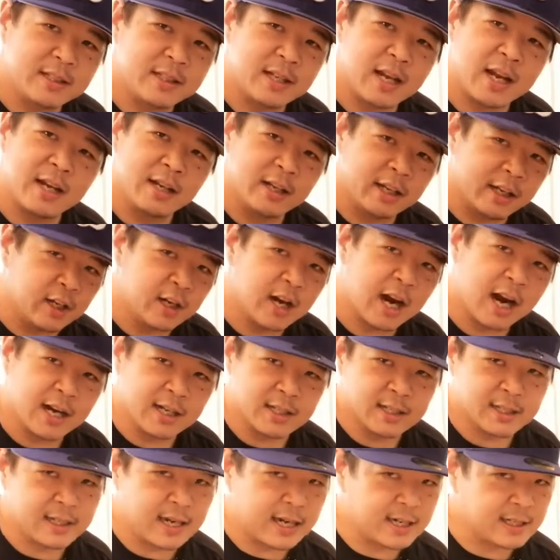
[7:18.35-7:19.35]
than the
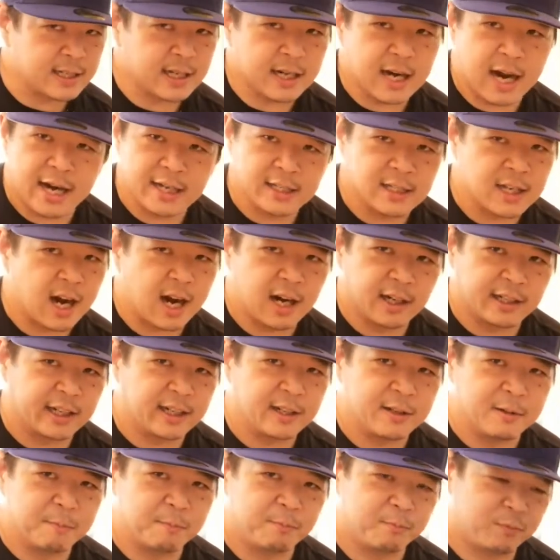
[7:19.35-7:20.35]
United States at ice
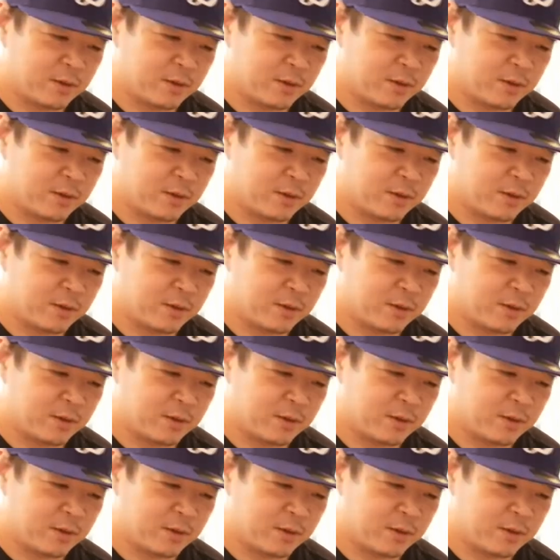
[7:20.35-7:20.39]
hockey.